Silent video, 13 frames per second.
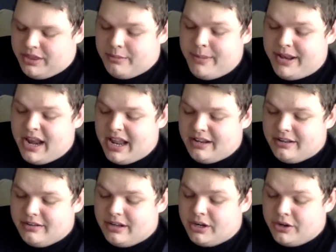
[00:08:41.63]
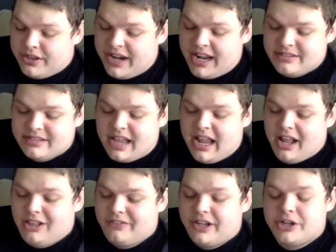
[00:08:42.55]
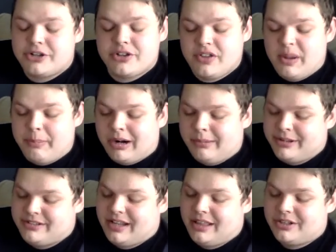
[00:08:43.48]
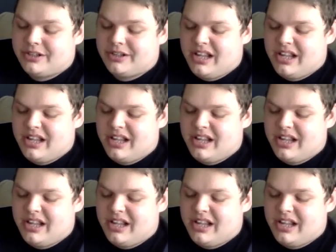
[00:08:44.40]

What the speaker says: night sky elevator to the apartment together.